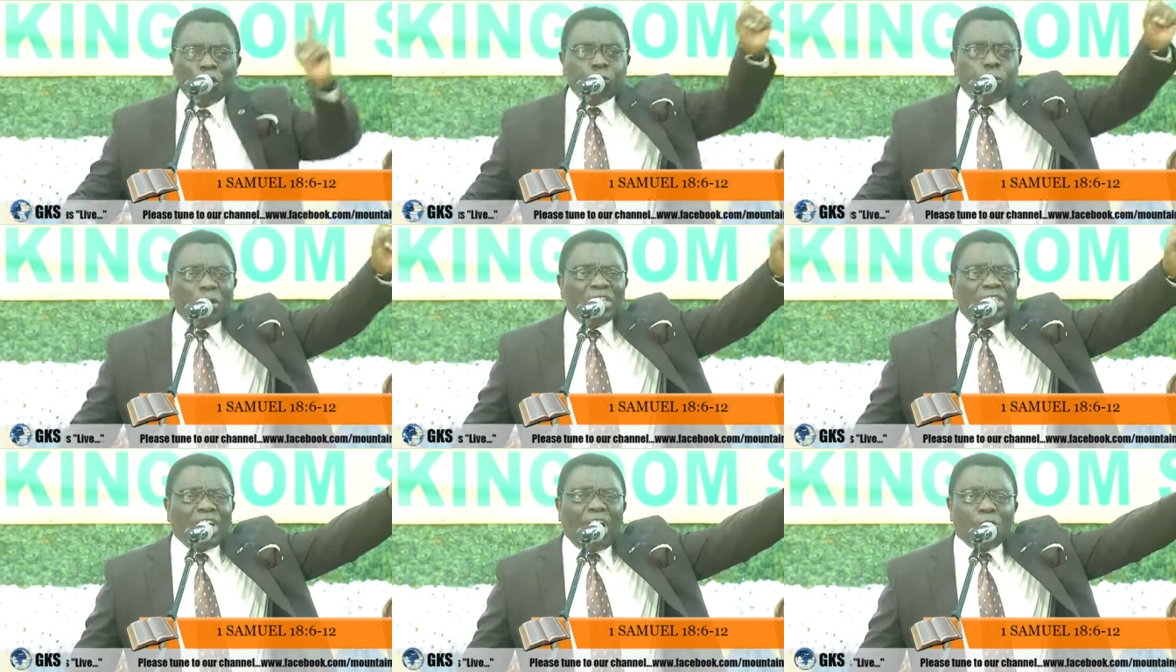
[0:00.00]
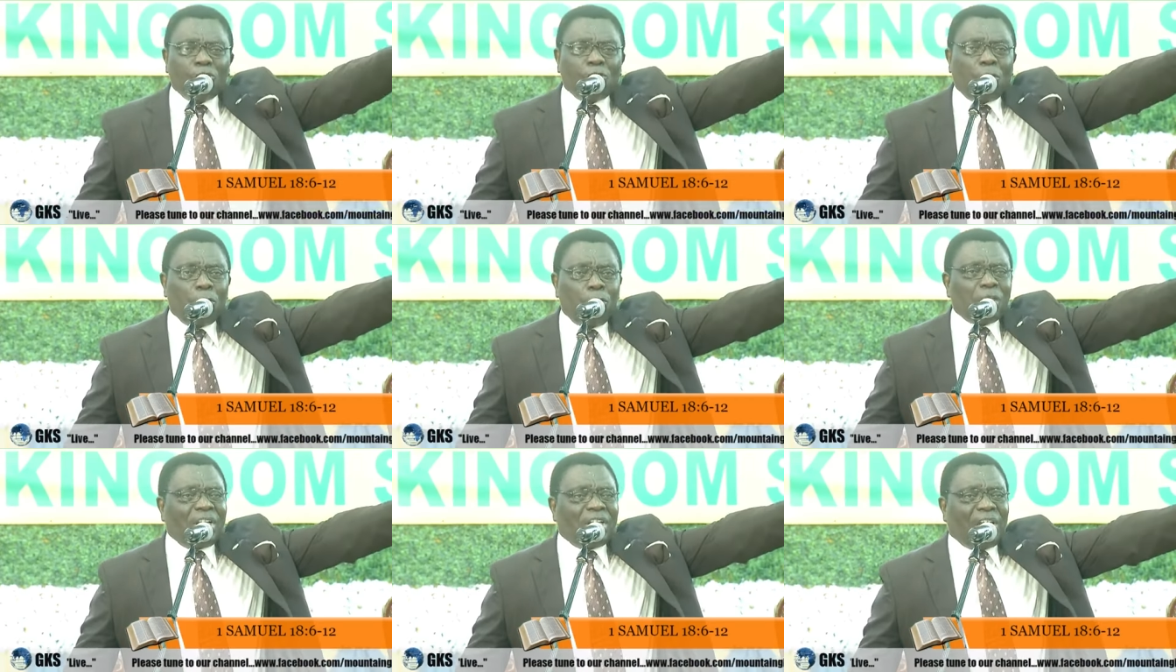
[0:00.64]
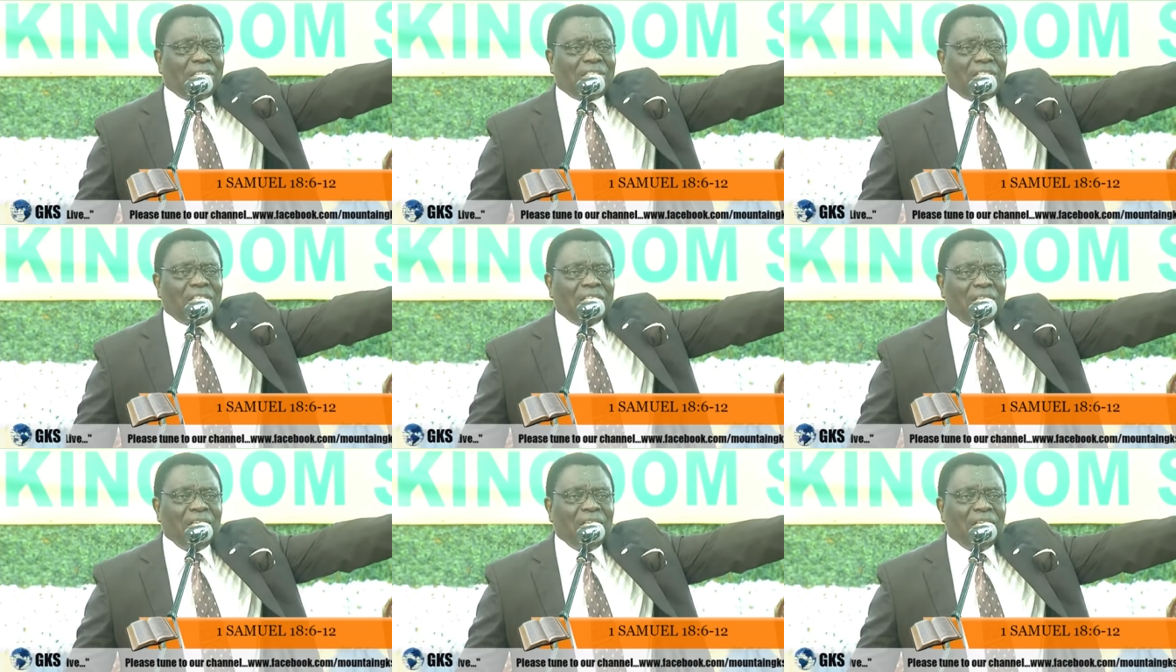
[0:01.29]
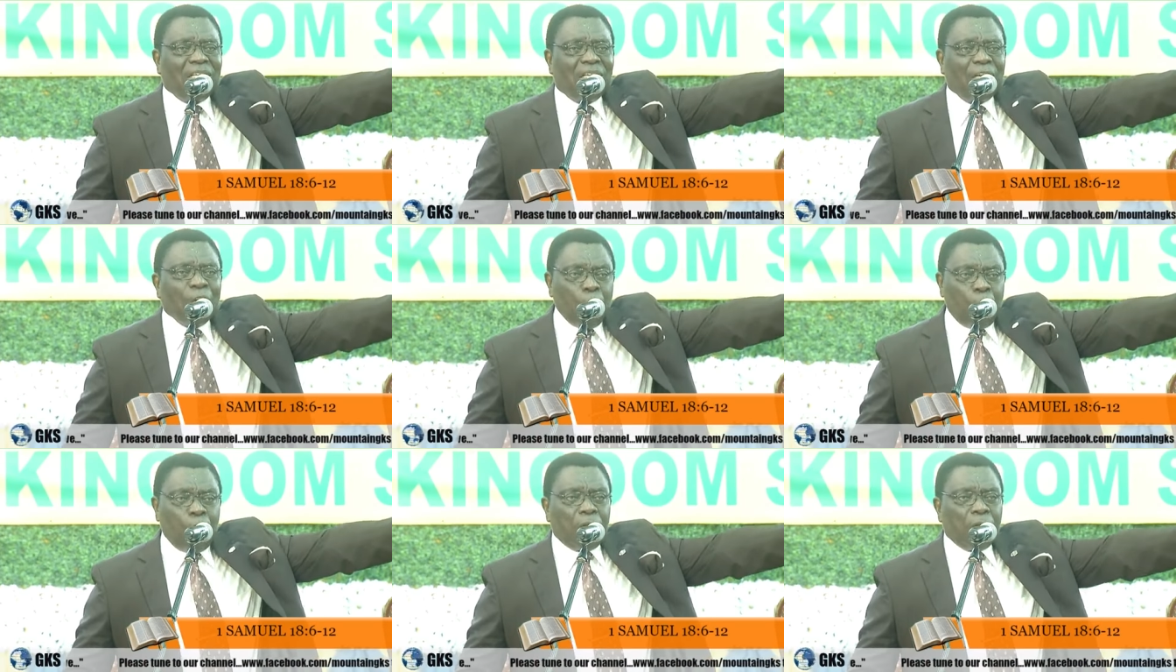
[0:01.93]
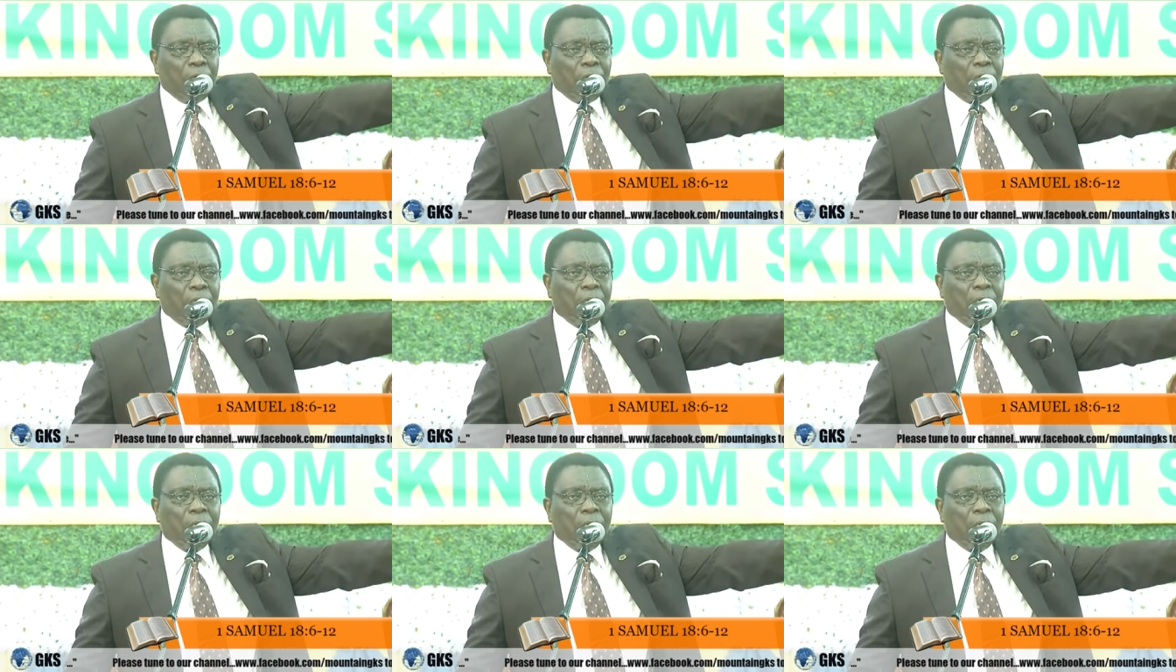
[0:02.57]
Just 1,000. Look at that. And he, what can he